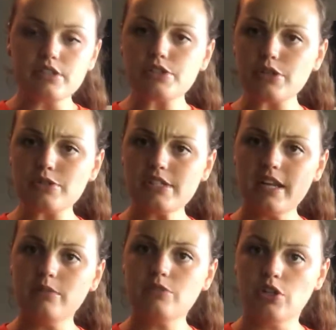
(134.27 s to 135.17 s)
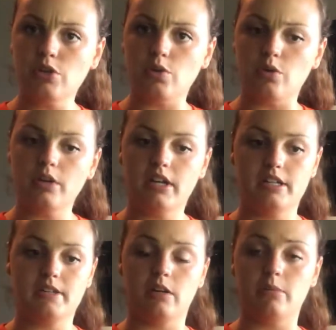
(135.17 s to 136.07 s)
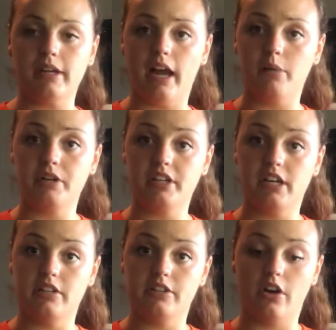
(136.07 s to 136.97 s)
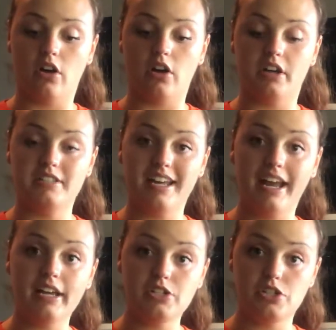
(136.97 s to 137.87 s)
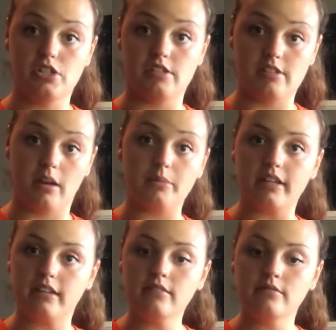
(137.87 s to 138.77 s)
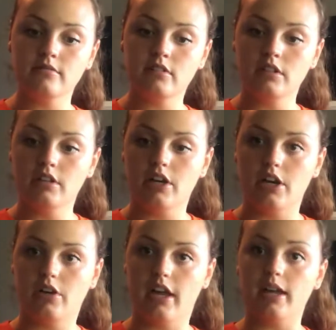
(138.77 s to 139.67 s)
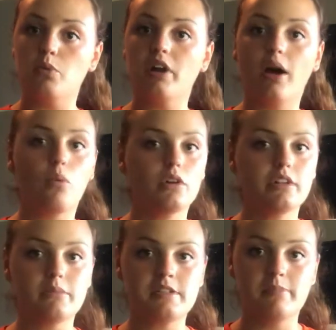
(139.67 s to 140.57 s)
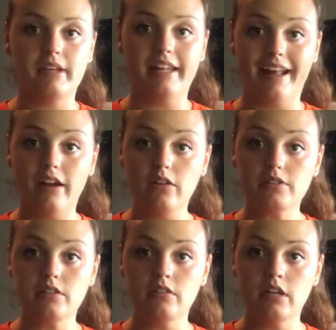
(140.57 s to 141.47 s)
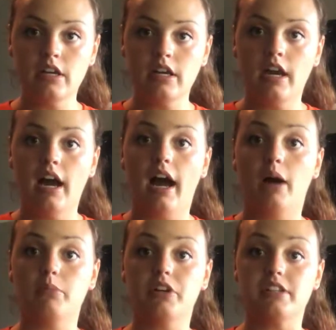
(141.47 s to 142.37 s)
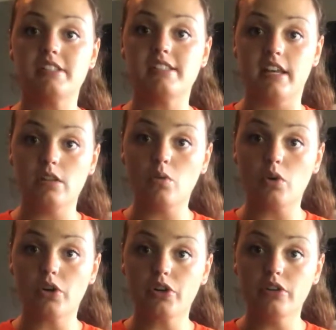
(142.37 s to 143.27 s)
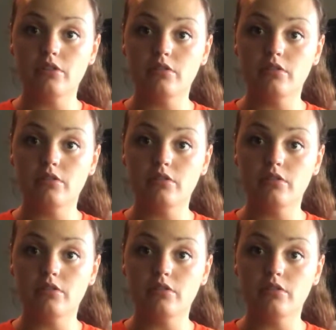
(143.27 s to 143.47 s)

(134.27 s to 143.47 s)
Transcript: So step two is going to be, I'm going to get the dog attached to something. Okay, and when I want them to spit it out, I'm going to say the word,